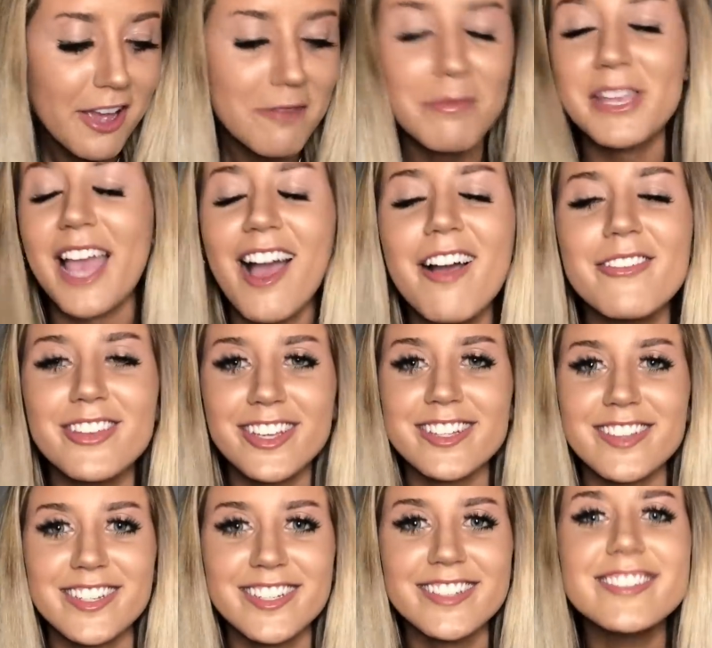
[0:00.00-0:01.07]
But yeah, I'm so
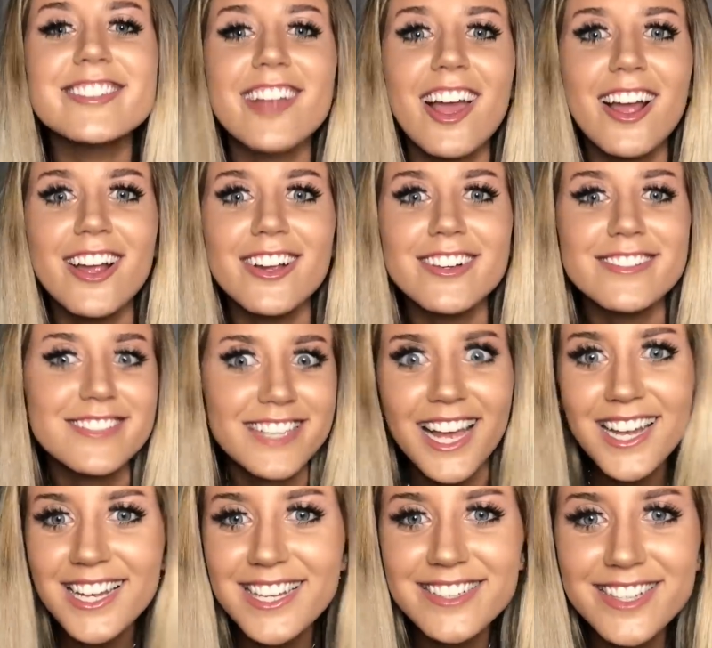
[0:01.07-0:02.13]
excited. So yeah,
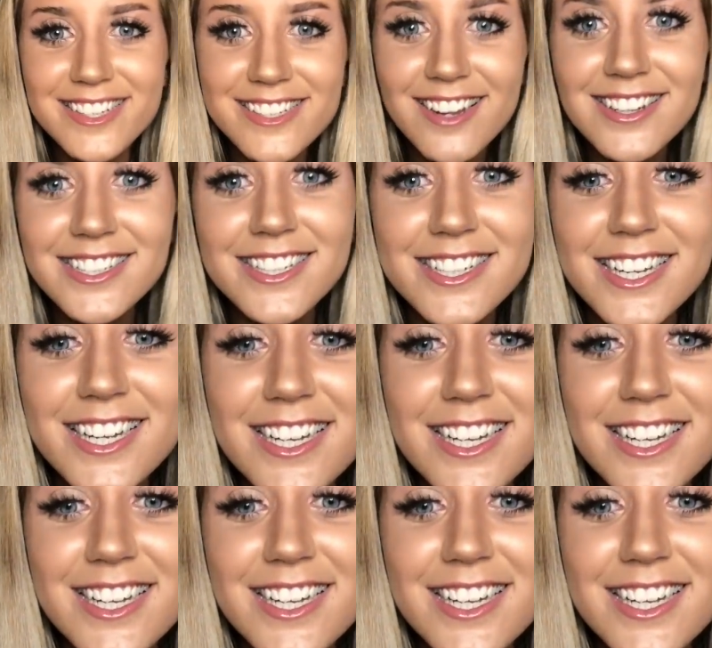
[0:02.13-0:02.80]
let's get started.